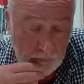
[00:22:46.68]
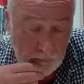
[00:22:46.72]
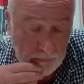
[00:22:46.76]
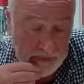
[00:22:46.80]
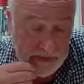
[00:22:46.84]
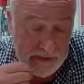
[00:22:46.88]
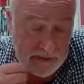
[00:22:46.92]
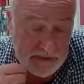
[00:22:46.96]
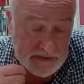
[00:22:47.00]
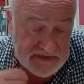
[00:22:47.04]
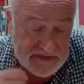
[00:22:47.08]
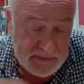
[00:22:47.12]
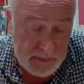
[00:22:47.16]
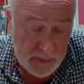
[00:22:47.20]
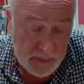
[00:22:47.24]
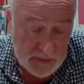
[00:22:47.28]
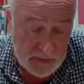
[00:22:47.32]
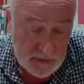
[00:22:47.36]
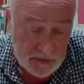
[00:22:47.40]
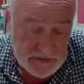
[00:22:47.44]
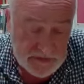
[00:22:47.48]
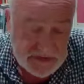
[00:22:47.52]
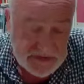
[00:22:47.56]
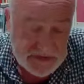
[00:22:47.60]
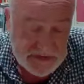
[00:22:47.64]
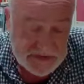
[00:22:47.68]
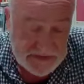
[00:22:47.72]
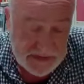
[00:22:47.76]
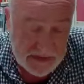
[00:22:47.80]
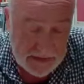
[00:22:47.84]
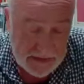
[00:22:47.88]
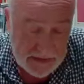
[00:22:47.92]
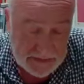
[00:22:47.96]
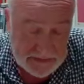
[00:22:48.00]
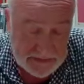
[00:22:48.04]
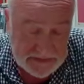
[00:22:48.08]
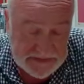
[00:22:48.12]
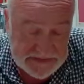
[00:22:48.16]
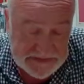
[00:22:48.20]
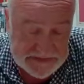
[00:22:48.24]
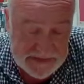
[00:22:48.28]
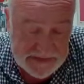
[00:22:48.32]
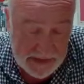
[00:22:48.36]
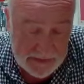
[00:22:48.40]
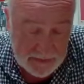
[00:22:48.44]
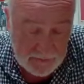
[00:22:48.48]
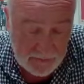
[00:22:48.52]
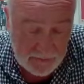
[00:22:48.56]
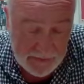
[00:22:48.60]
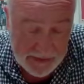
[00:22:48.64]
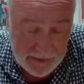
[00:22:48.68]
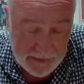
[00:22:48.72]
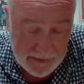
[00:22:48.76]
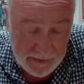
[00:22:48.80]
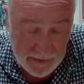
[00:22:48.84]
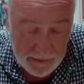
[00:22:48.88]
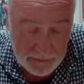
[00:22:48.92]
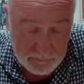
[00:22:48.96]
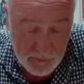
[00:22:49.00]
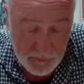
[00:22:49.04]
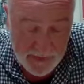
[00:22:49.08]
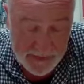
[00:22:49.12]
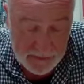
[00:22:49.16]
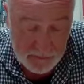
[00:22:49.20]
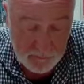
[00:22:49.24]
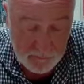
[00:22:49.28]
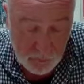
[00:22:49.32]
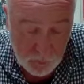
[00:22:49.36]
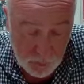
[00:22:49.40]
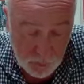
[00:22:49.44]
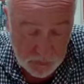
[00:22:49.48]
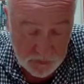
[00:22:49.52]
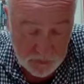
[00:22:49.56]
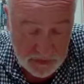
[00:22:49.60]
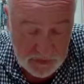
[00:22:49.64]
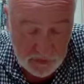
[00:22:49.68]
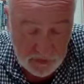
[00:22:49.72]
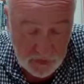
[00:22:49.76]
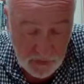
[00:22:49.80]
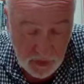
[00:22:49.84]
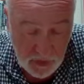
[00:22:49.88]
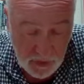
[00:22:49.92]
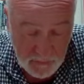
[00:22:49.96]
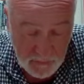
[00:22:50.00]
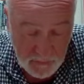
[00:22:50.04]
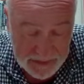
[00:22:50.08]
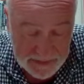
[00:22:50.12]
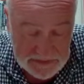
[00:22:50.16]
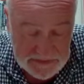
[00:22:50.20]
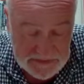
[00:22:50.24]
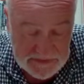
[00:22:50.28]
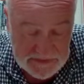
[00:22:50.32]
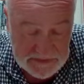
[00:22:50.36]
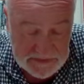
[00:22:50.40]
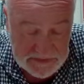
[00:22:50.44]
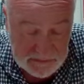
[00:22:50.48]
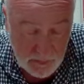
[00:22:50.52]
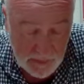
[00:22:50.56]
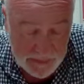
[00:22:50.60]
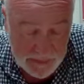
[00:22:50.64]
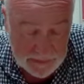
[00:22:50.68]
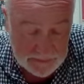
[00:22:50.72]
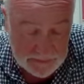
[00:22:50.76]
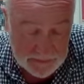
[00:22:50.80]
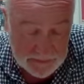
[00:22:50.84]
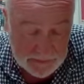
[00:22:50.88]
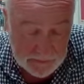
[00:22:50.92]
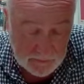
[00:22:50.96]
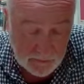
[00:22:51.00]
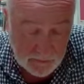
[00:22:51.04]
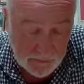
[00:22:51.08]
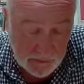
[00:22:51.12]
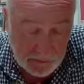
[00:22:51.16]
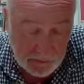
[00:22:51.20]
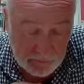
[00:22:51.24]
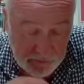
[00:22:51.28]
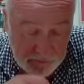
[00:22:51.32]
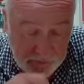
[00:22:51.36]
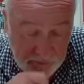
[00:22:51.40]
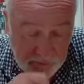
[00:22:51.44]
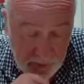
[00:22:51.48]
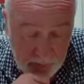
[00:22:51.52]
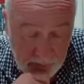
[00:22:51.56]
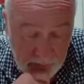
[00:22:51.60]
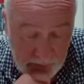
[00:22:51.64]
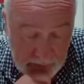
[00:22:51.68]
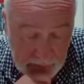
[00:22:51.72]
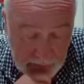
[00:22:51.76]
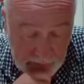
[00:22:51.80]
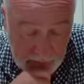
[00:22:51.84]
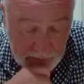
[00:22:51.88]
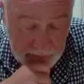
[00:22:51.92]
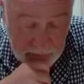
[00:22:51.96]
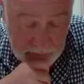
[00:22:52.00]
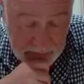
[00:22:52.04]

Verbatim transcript: But here's what Hutcheson had to say, and then I'll make a, one or two comments as well that are from the,